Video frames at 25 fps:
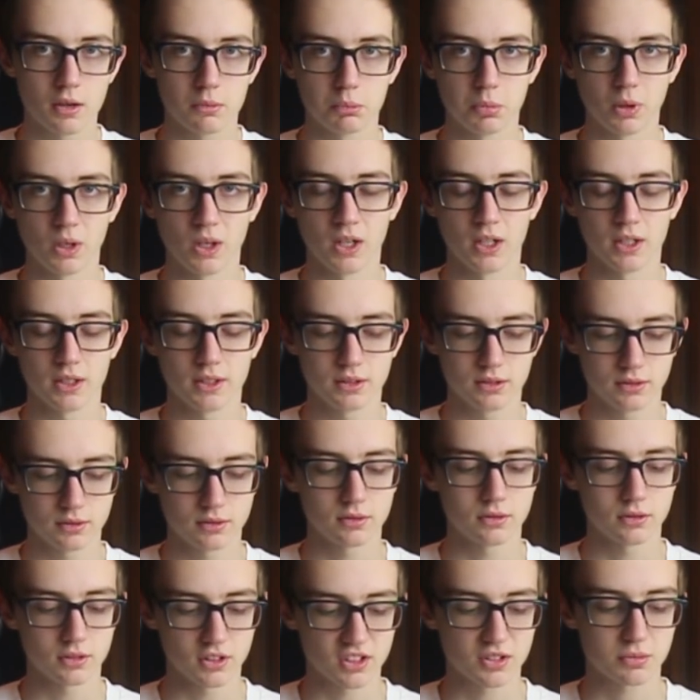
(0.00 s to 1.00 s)
But
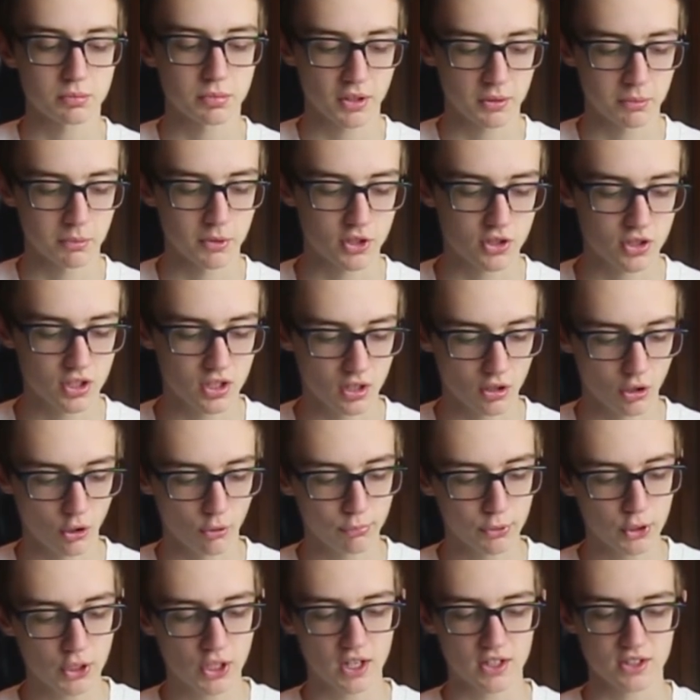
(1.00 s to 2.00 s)
that's pretty much it.
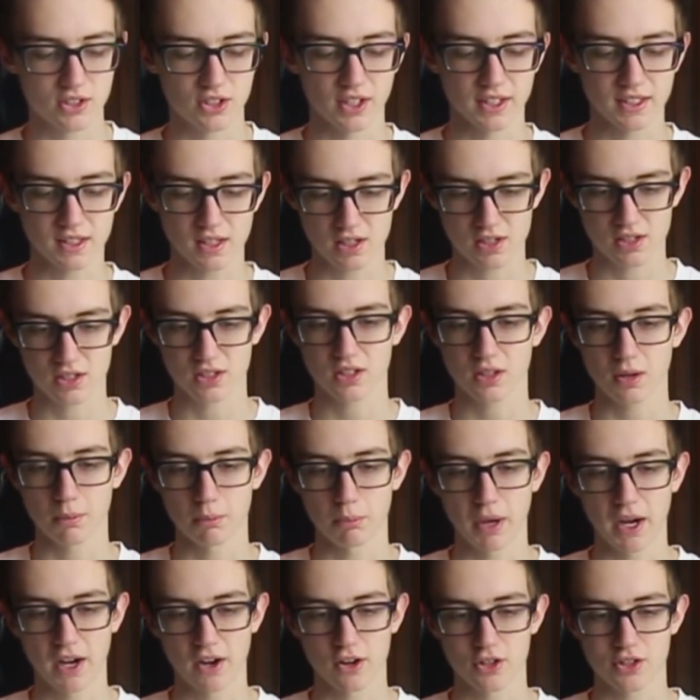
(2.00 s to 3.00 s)
Hopefully you guys like this
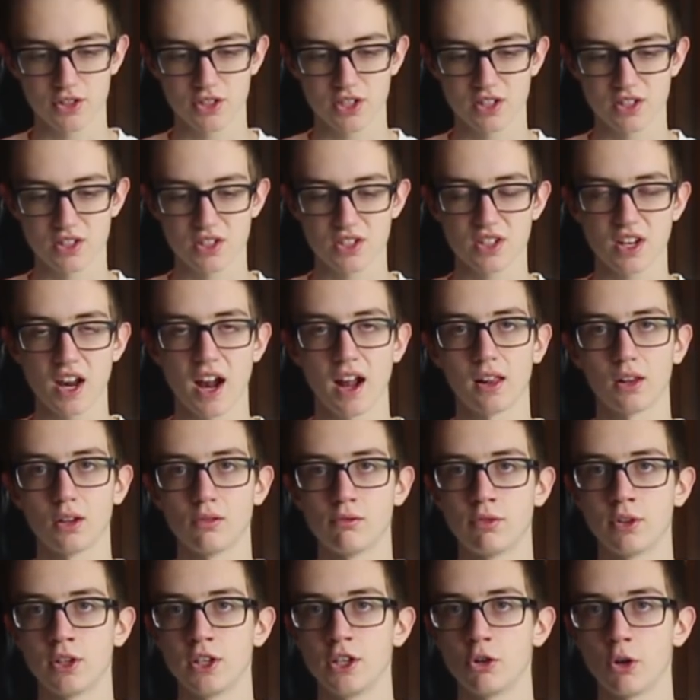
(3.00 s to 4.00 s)
comparison style
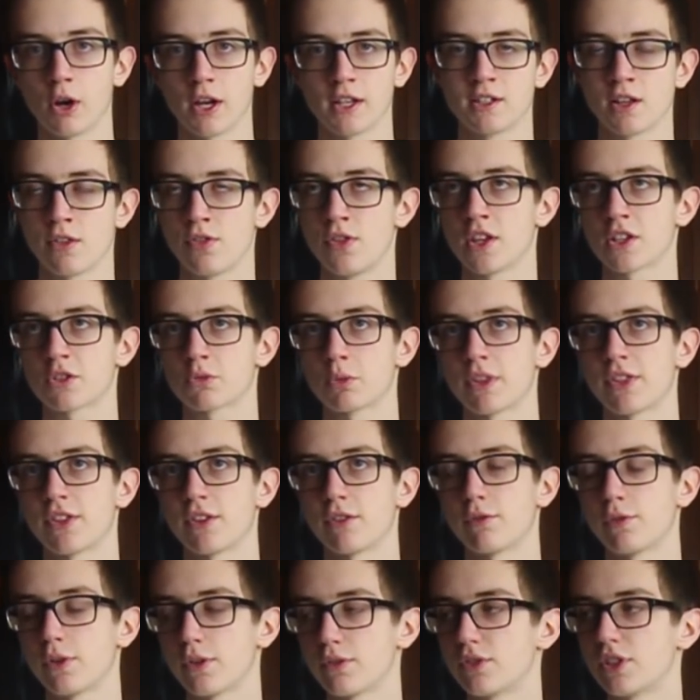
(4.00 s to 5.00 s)
of video. I did this with the
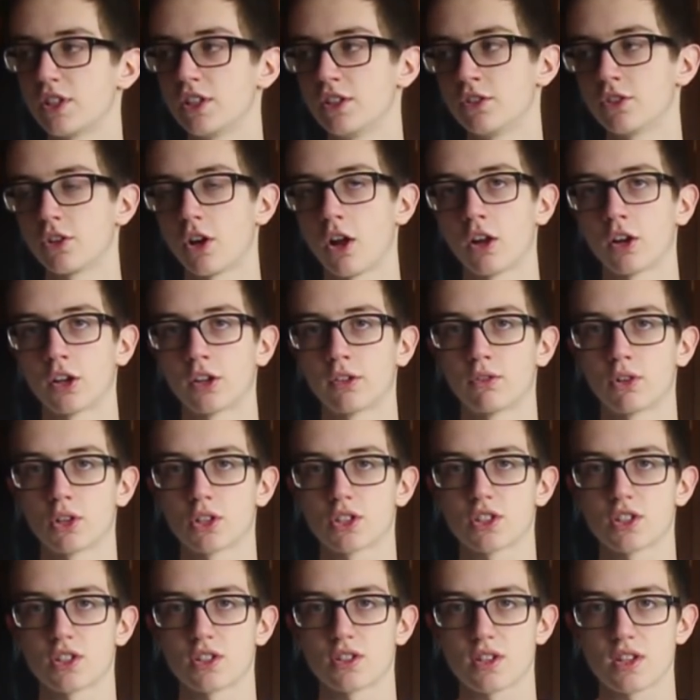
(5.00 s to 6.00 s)
$15
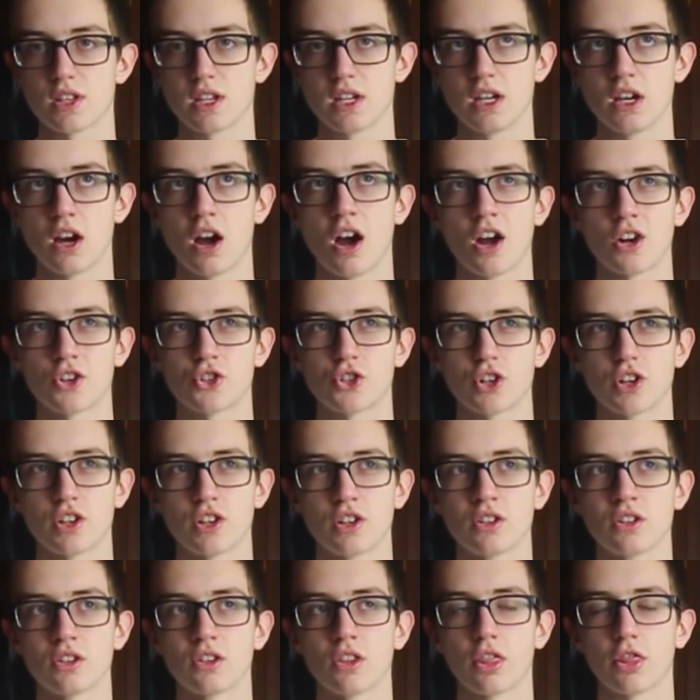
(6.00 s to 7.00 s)
versus the
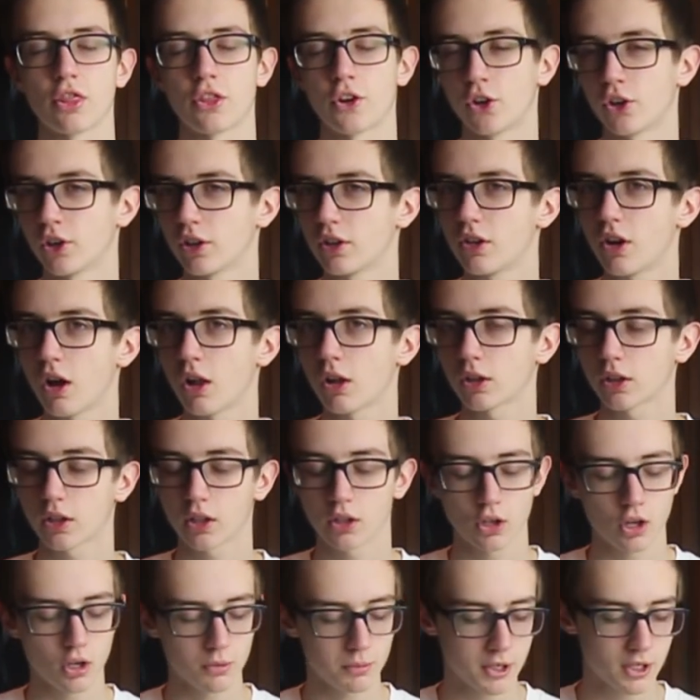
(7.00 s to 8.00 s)
$130
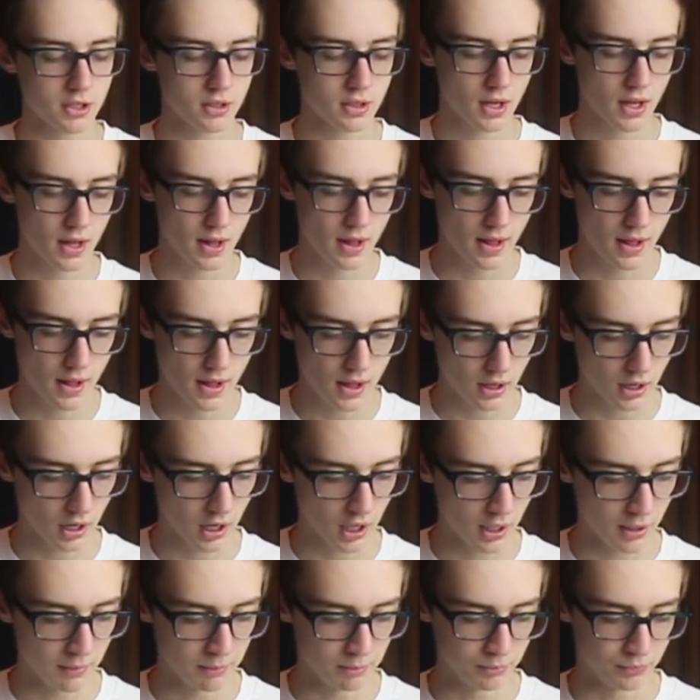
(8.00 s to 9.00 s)
kendama.
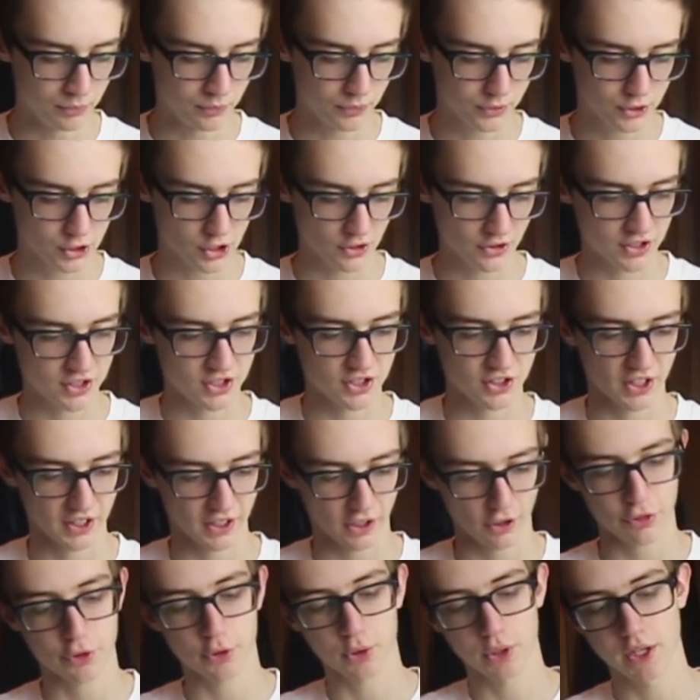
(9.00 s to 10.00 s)
Um, so this is like
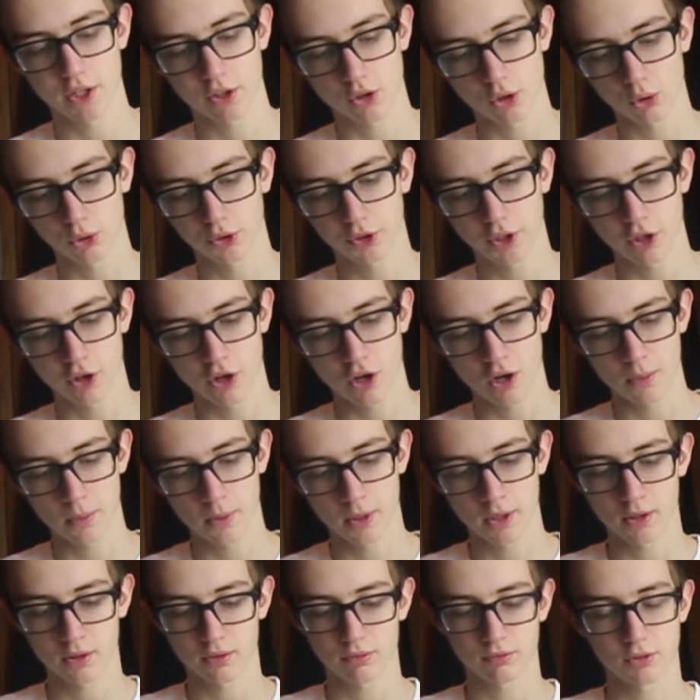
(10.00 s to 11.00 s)
a three-year-old
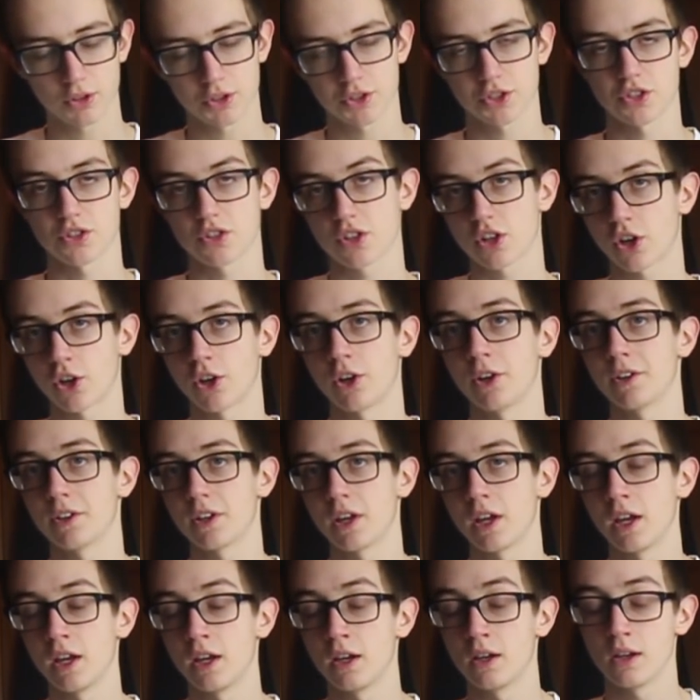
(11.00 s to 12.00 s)
kendama versus current
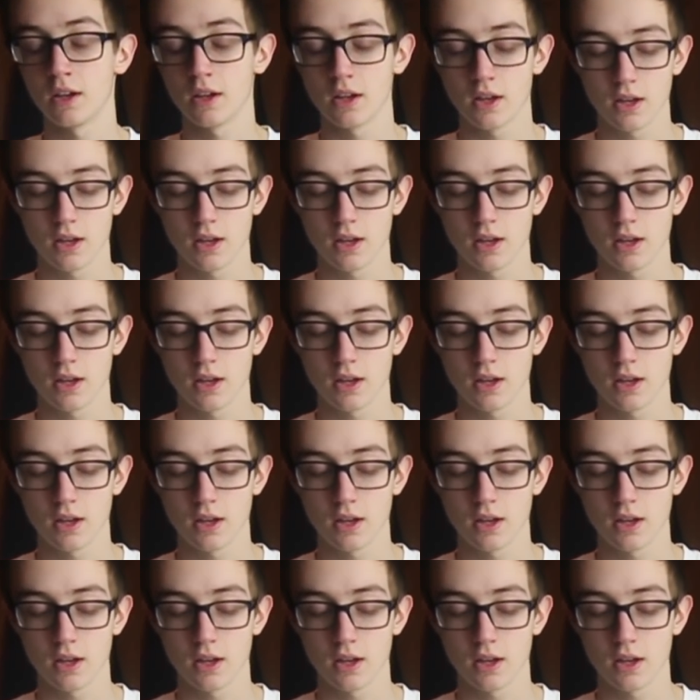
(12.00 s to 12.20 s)
day.